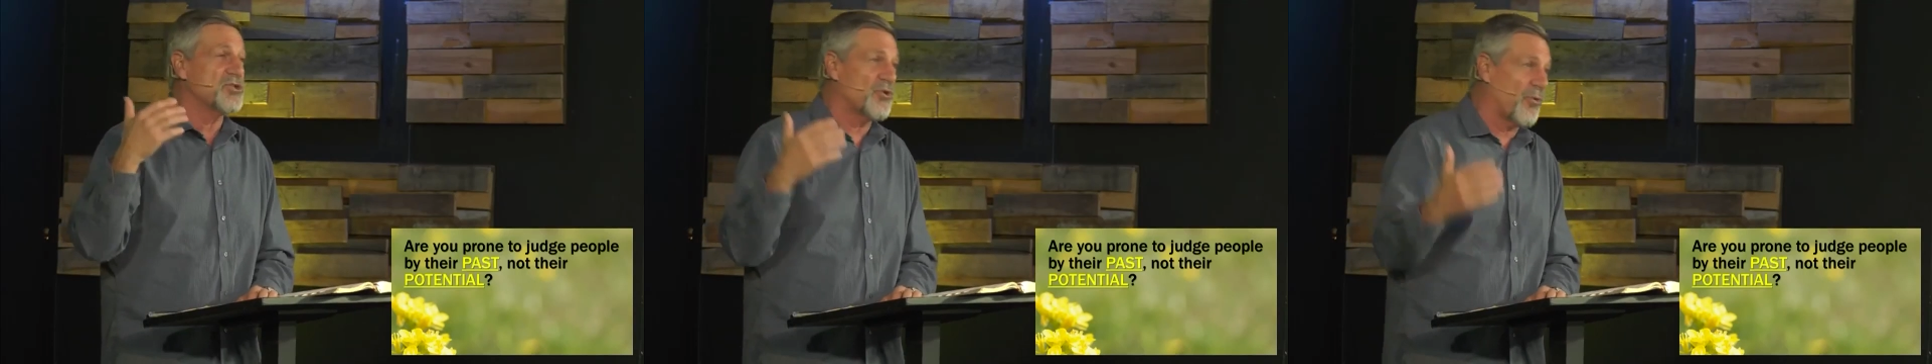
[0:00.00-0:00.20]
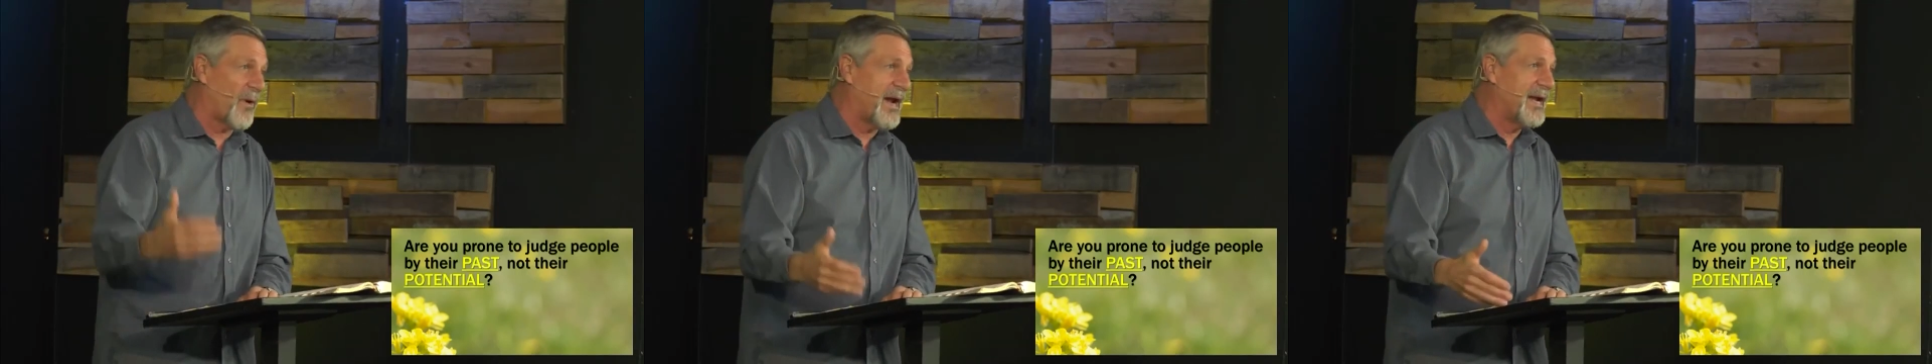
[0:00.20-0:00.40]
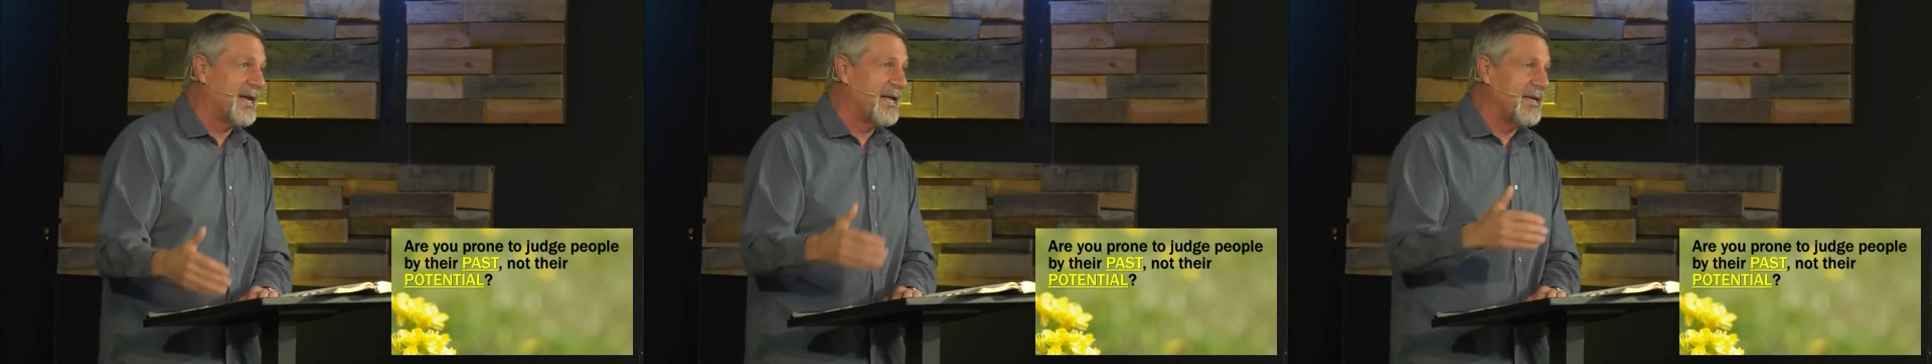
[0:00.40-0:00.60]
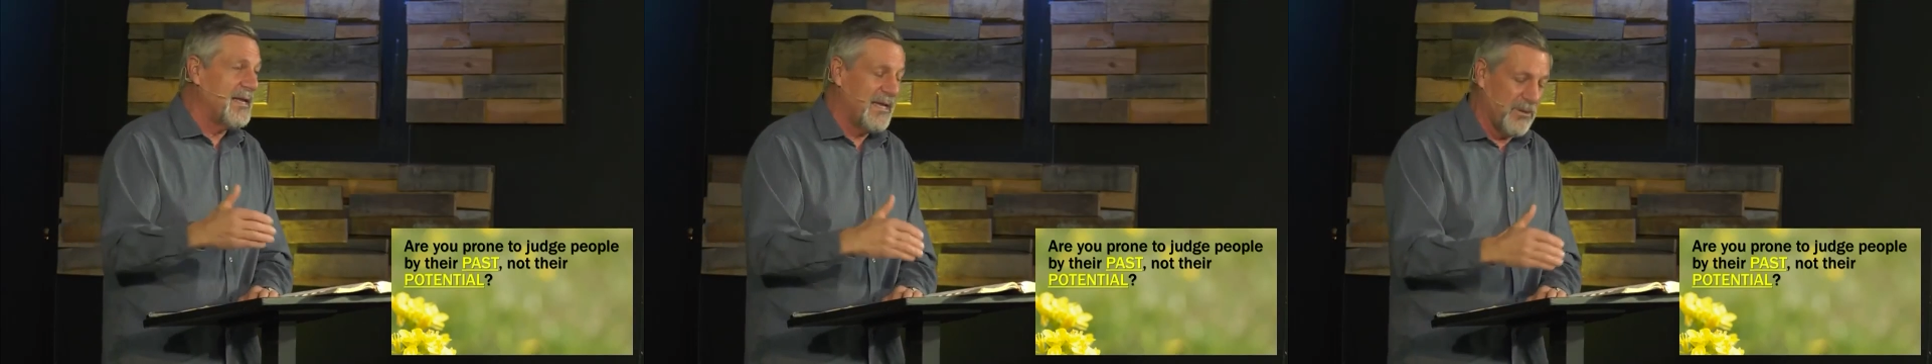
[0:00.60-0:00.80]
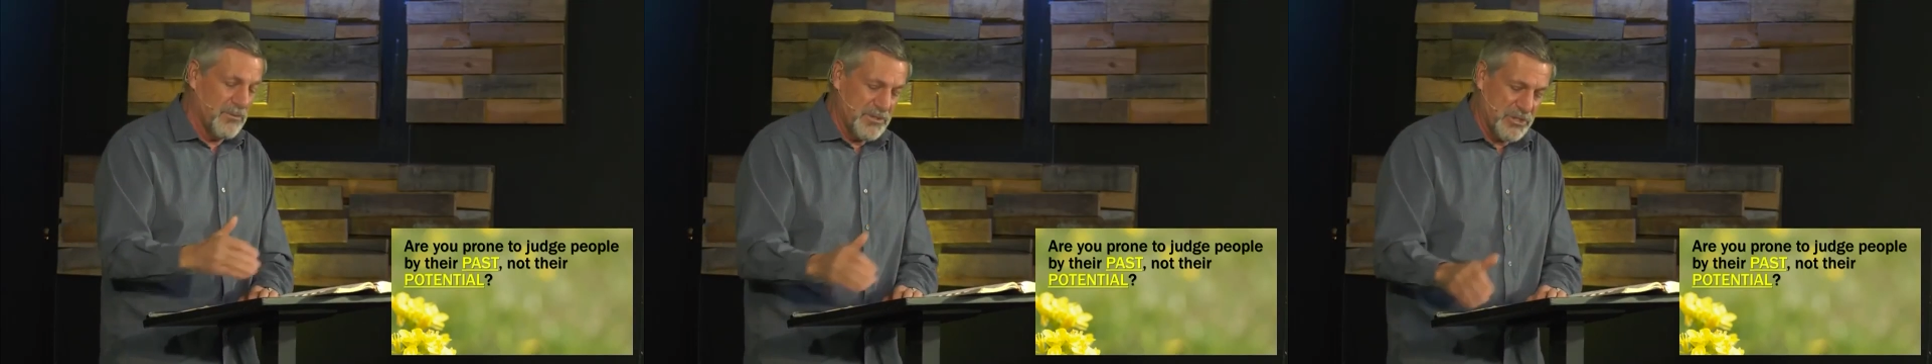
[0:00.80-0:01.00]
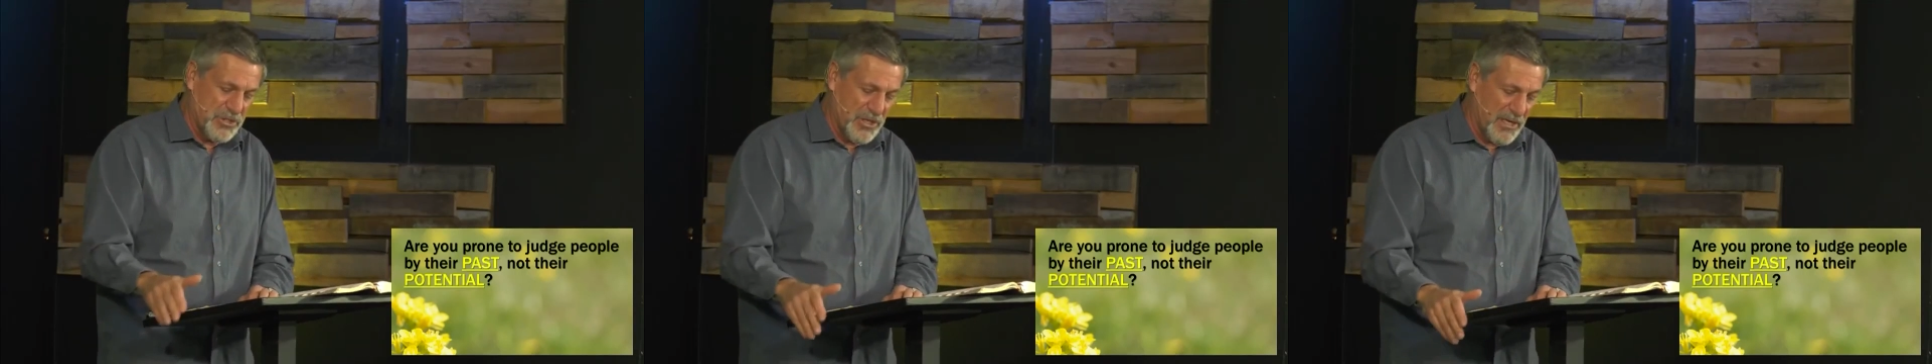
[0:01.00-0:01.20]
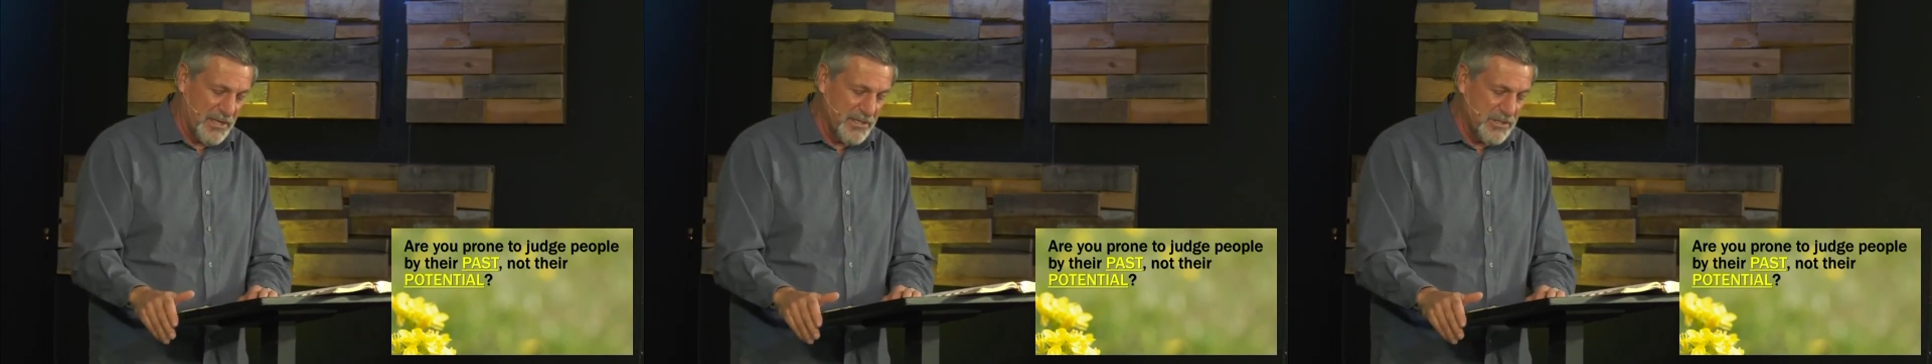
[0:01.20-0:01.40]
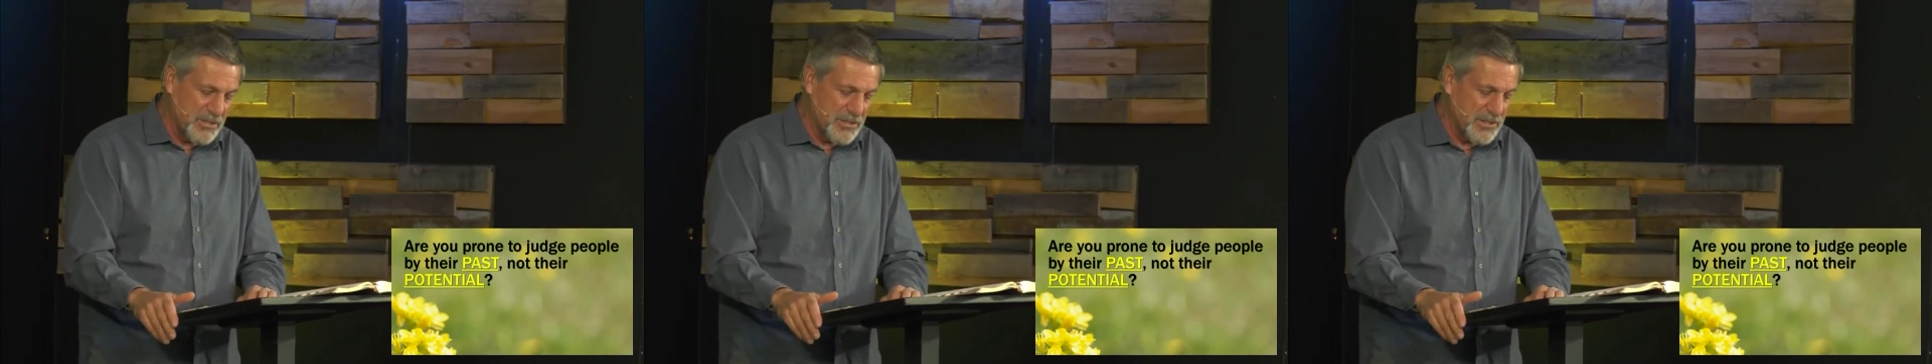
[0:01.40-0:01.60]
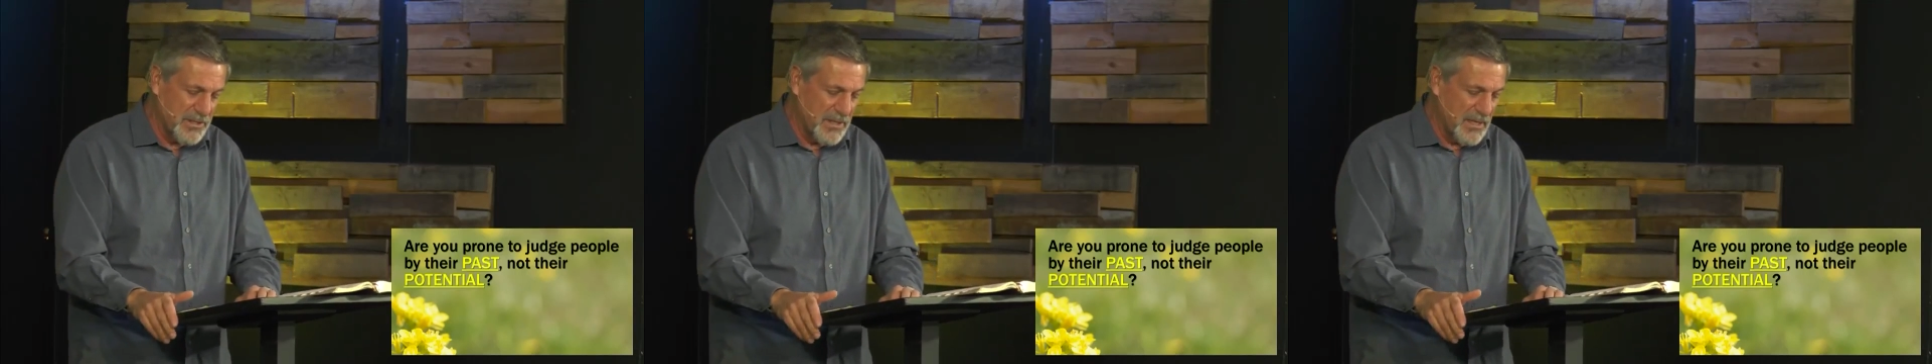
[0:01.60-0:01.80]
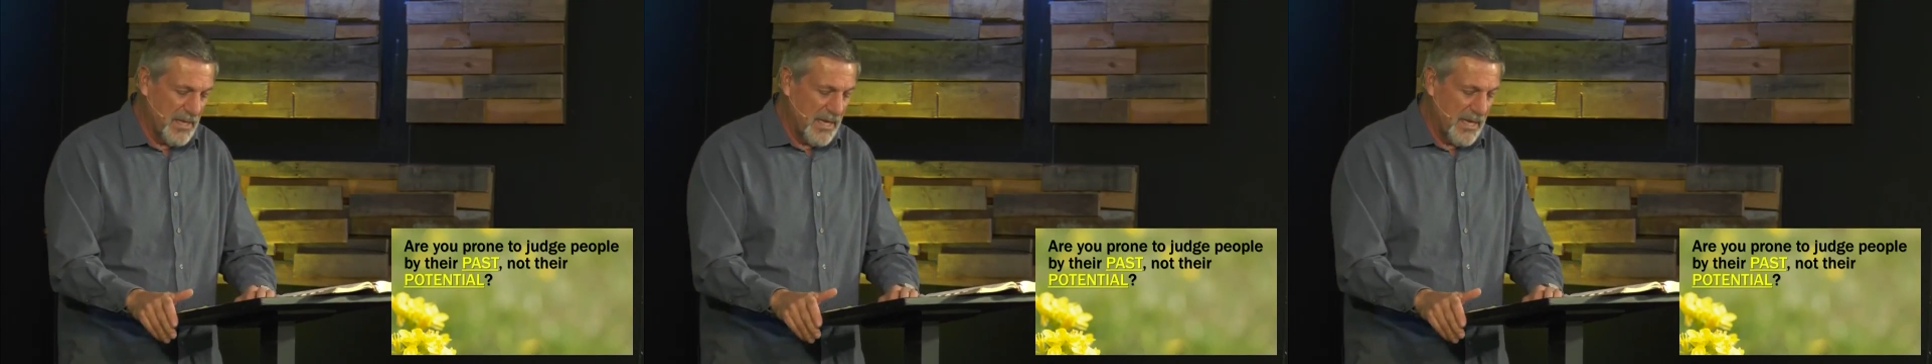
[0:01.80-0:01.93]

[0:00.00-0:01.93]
training. He was judged.